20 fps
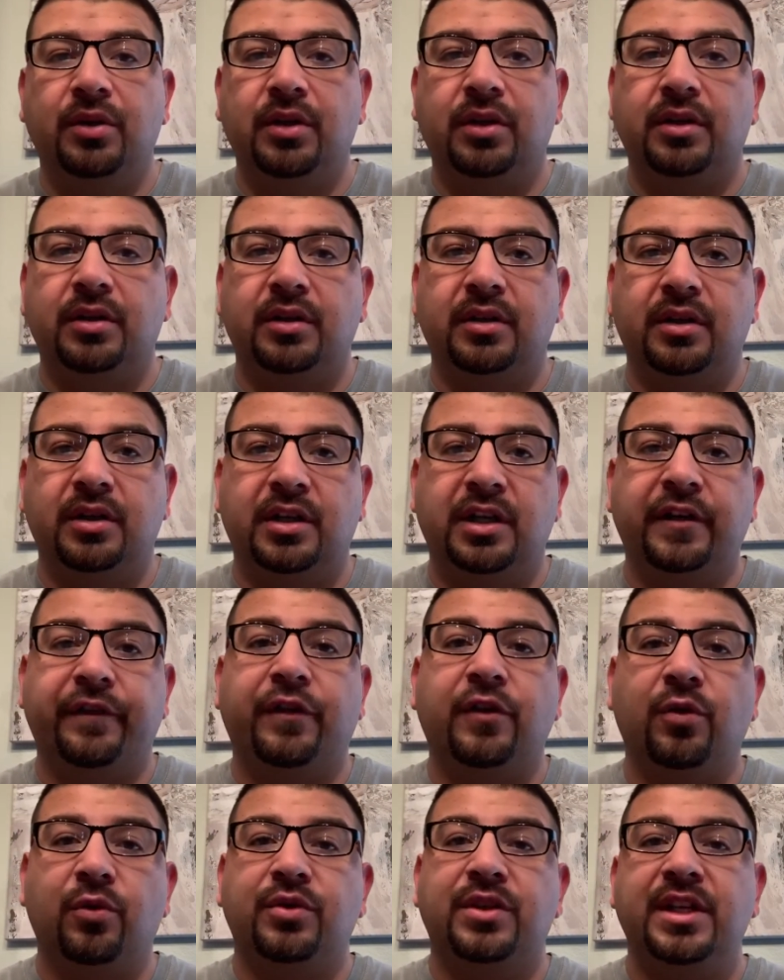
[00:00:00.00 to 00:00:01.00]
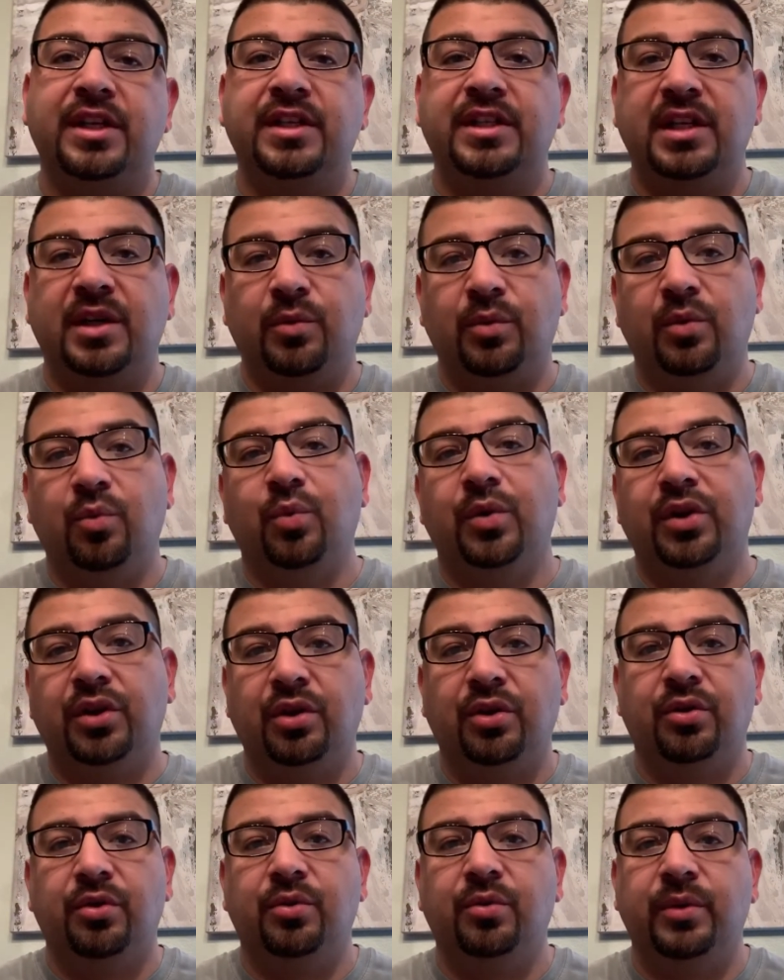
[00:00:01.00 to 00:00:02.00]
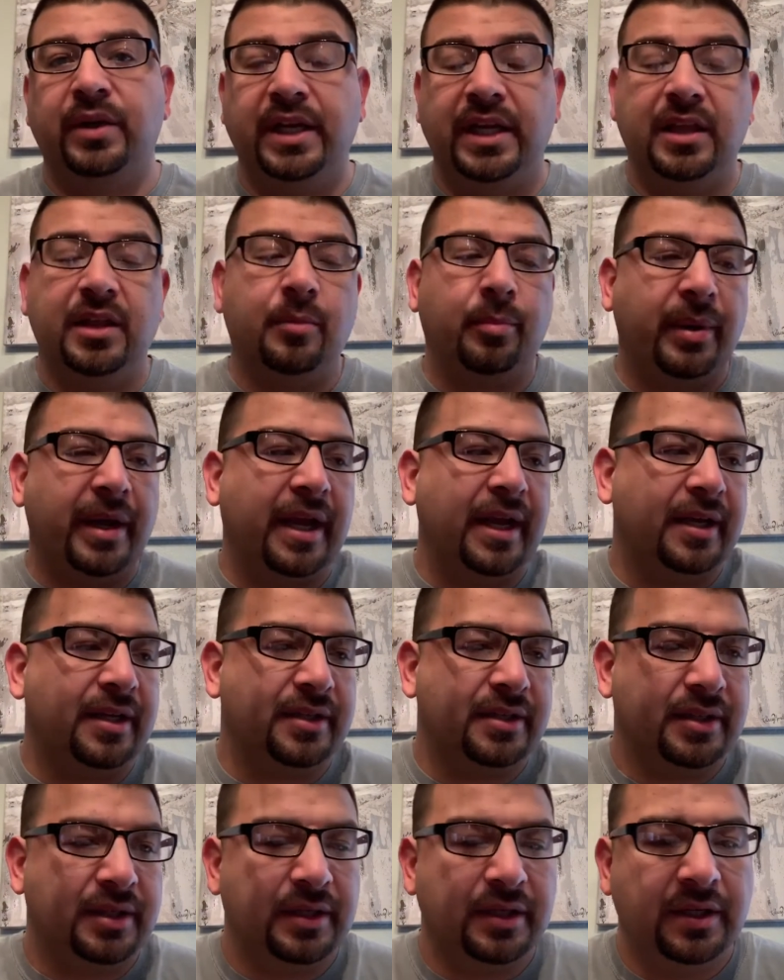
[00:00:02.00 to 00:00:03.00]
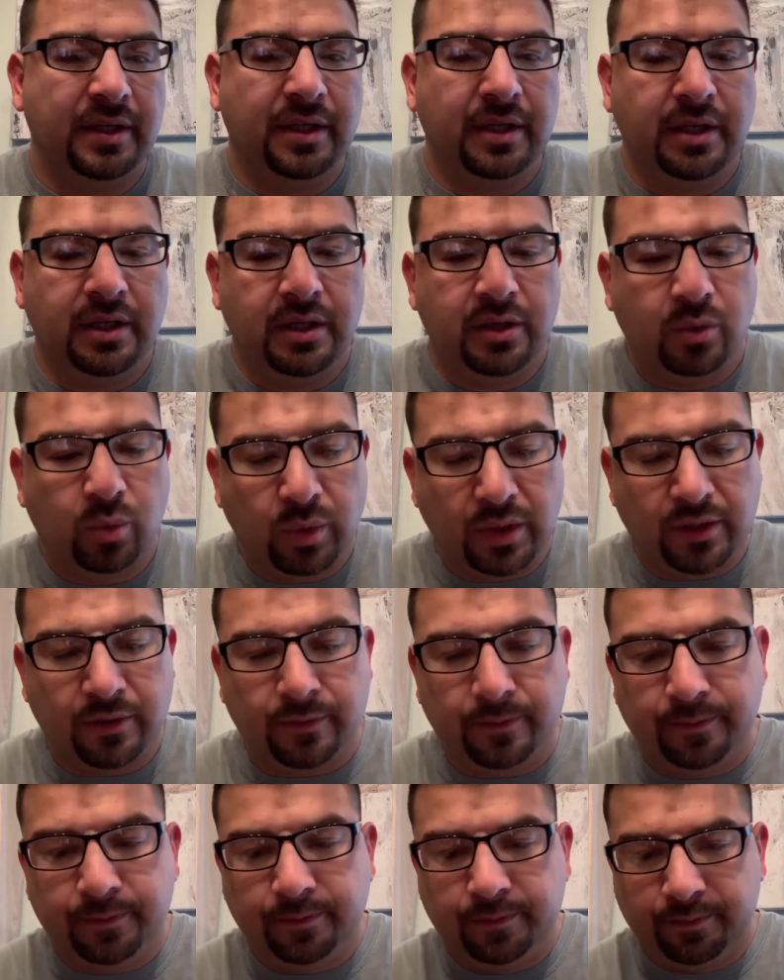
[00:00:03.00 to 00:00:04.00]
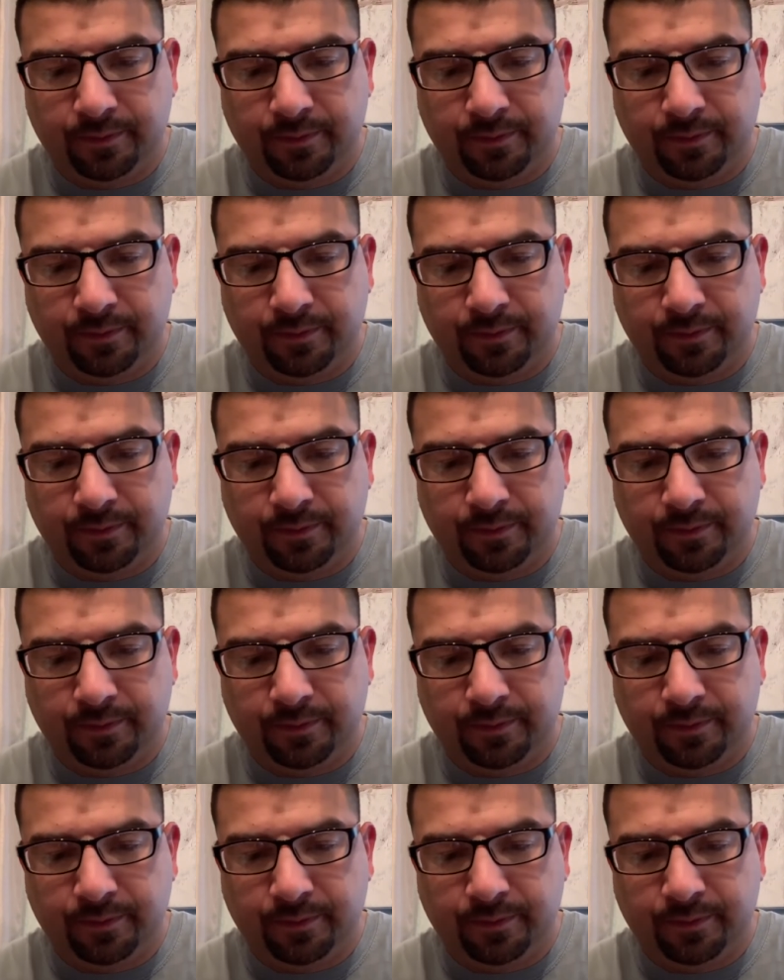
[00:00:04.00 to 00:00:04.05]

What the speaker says: the difficulties that we went through in the past. Well,